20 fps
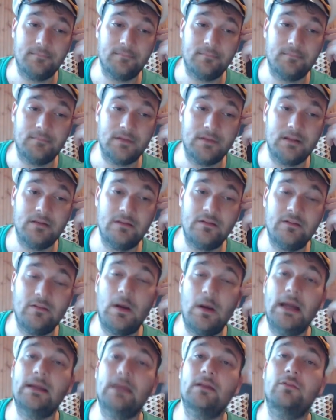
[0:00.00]
this is a
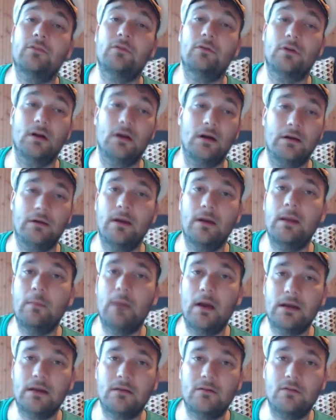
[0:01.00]
mind control card, right?
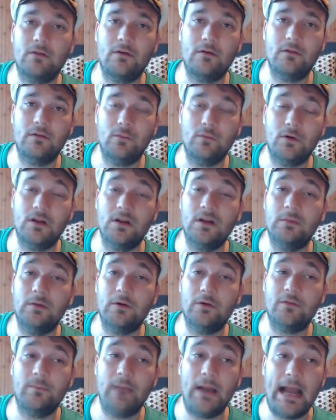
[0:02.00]
Mind control is one of the
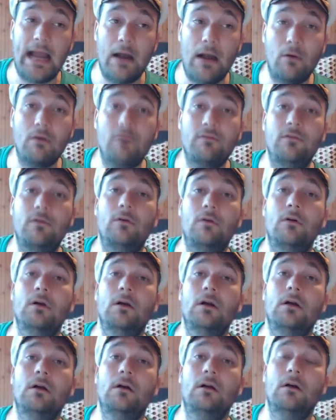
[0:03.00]
most powerful
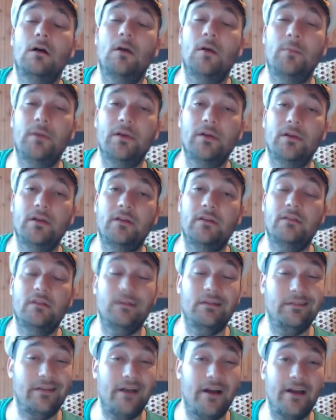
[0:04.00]
abilities in the
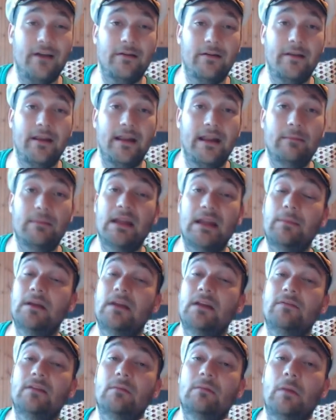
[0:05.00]
entire game, maybe
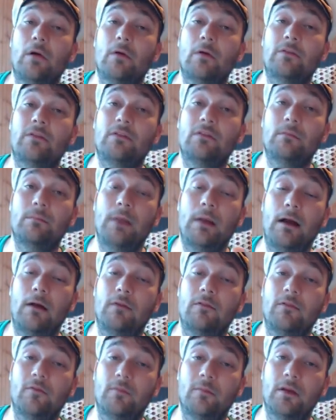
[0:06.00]
even most
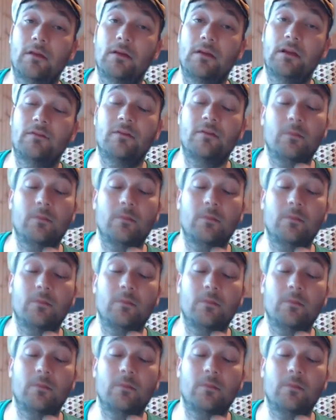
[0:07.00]
powerful ability. From a